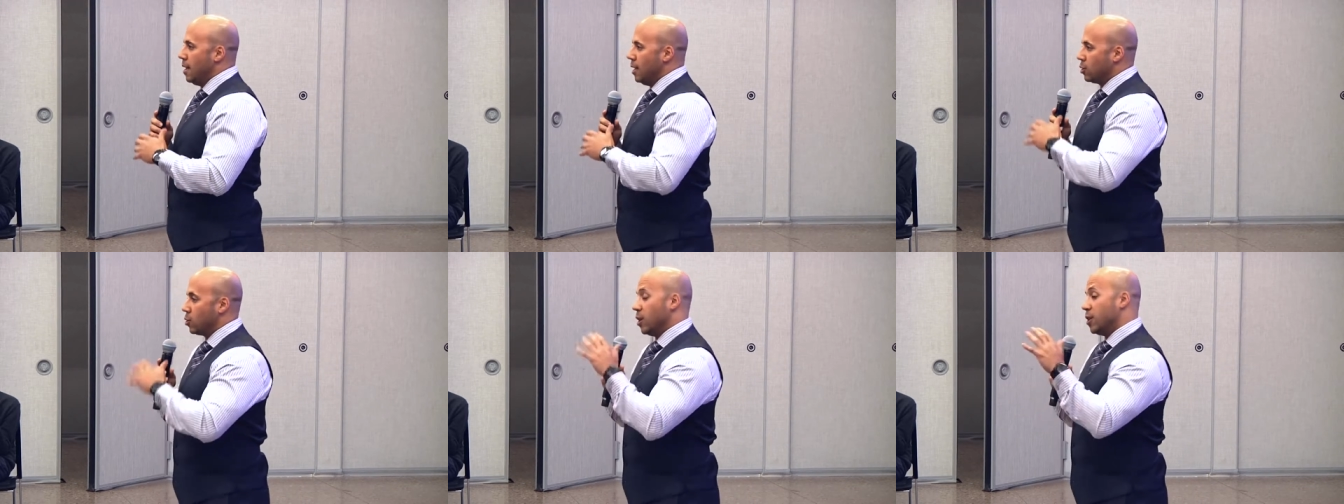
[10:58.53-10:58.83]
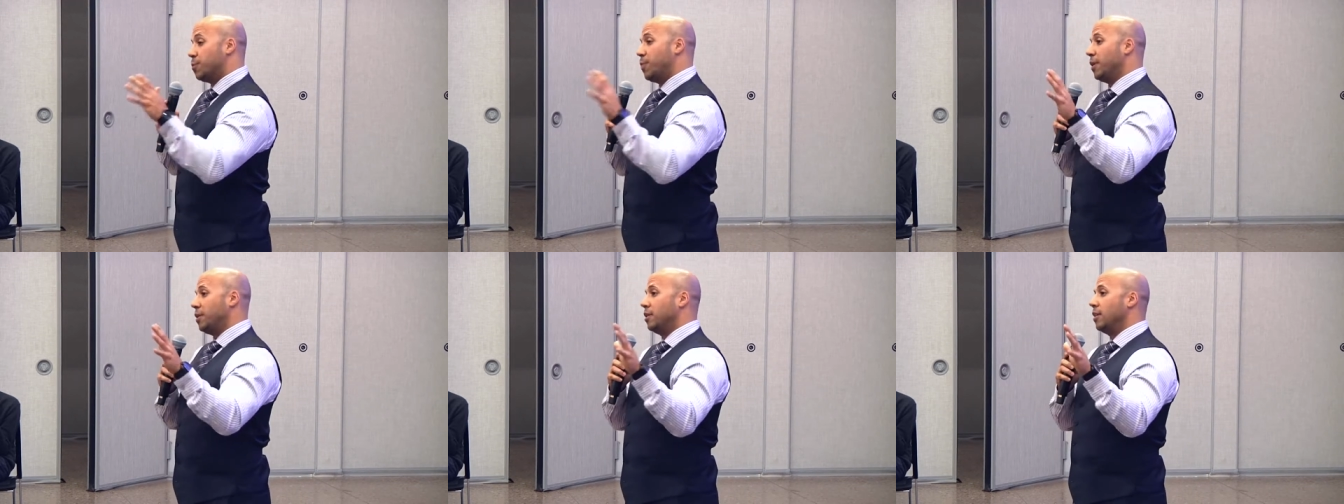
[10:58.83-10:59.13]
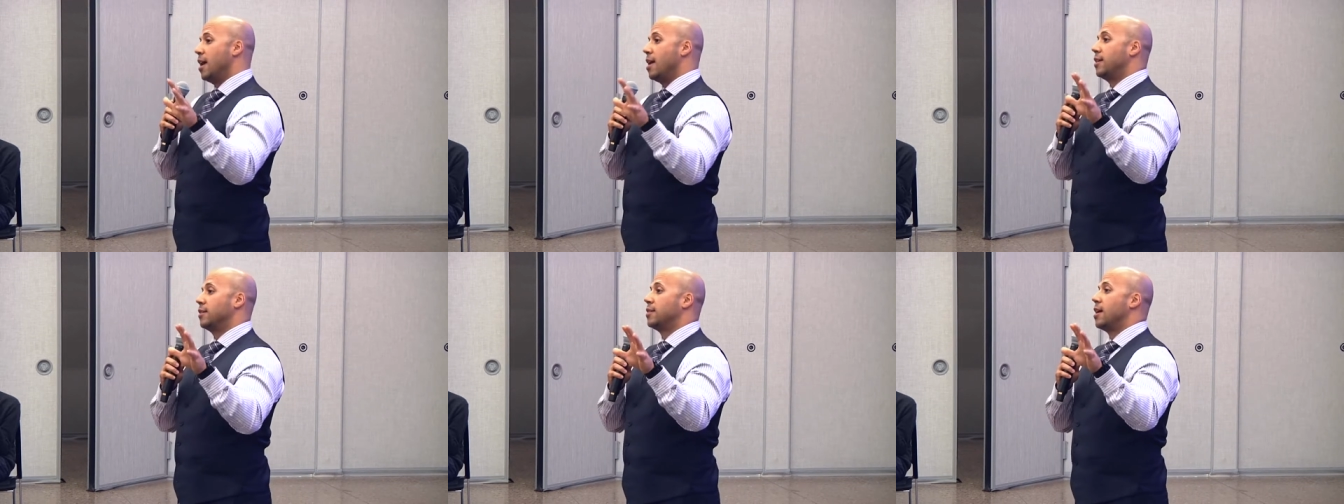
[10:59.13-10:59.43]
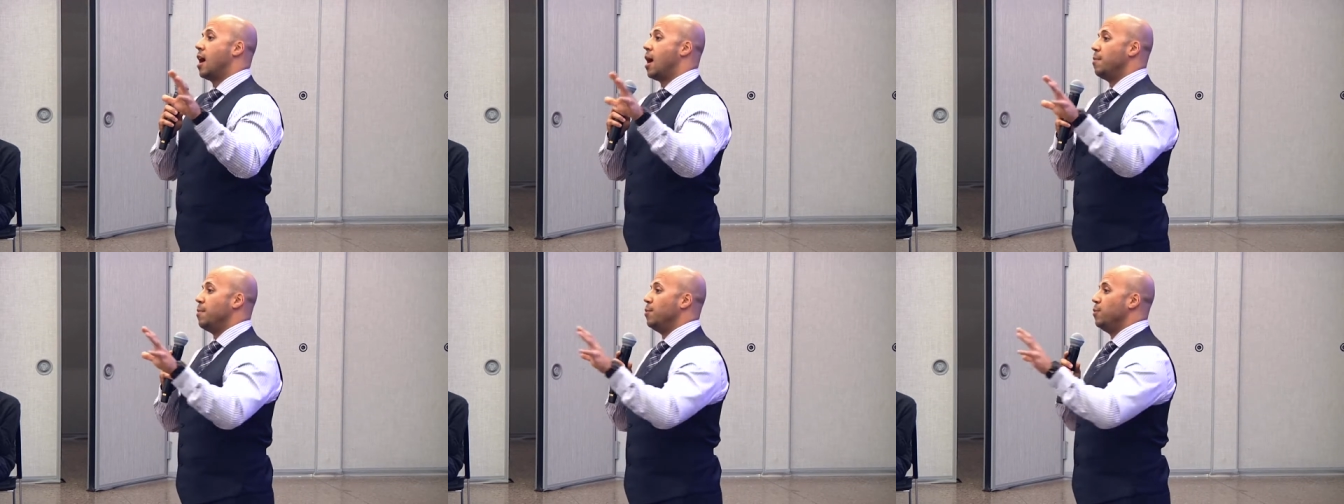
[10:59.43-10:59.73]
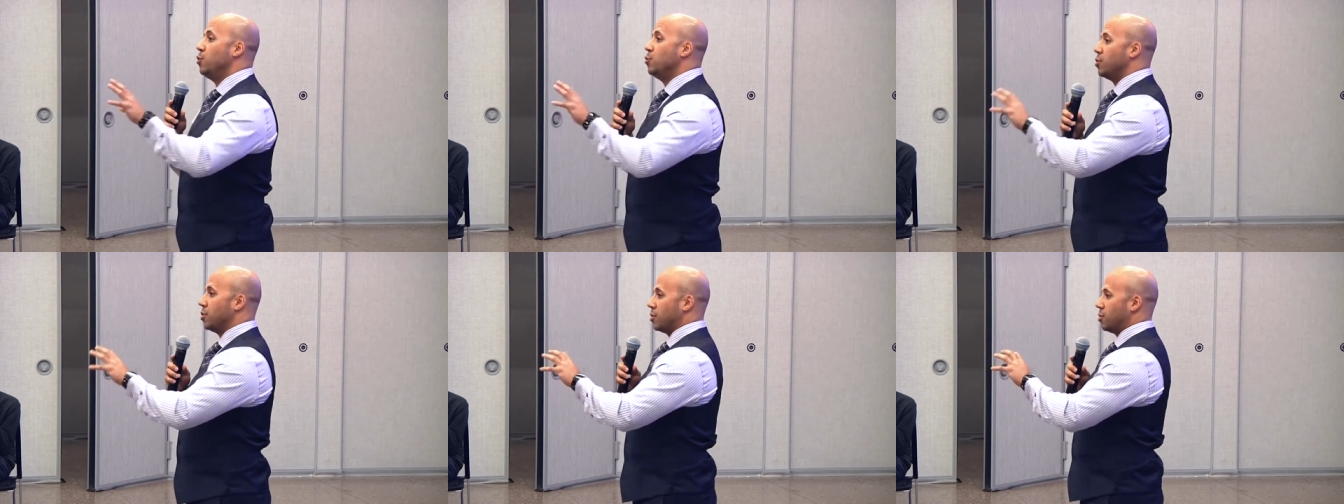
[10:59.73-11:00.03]
So I spent a lot of time in
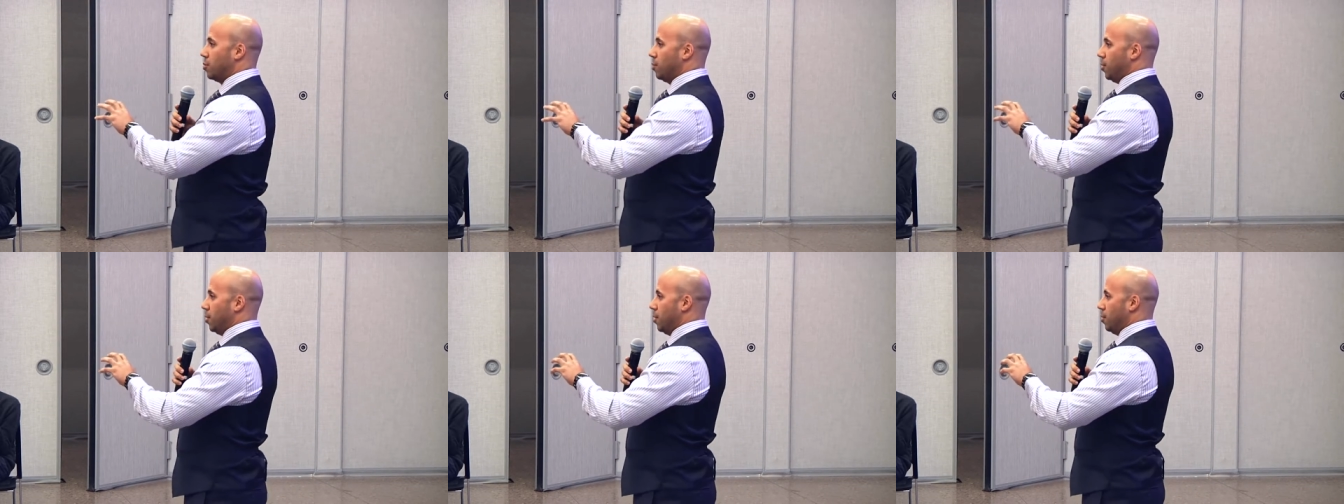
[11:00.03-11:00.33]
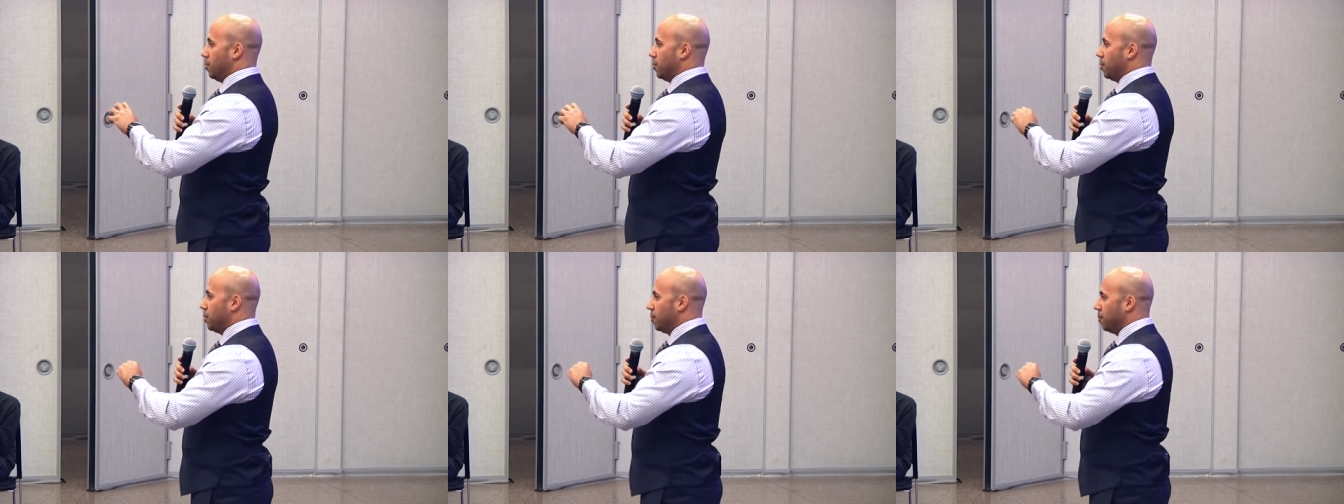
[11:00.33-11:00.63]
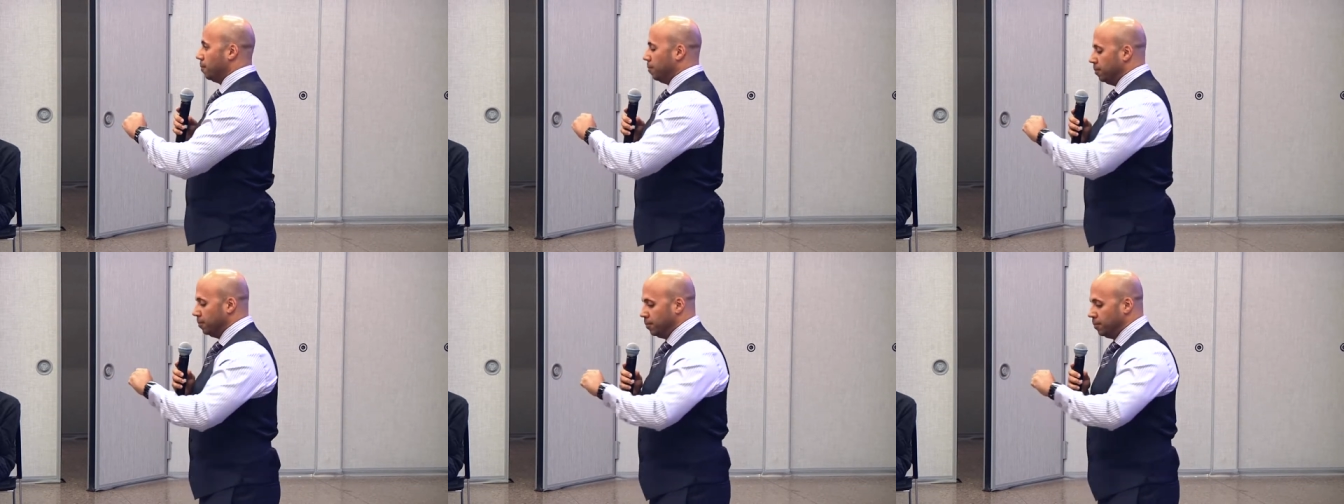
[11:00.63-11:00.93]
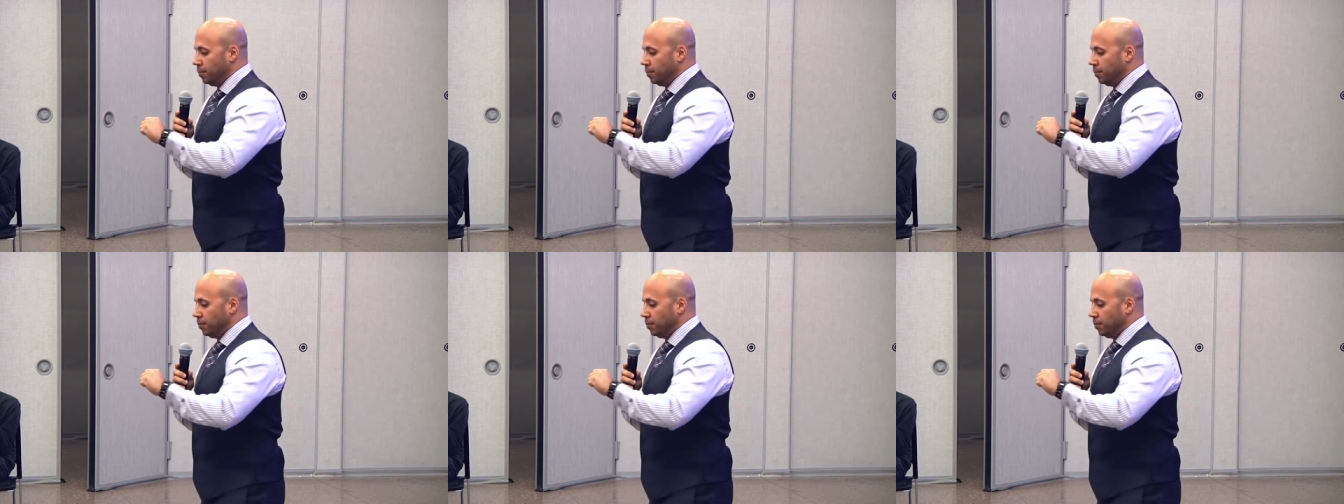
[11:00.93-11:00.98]
music studios.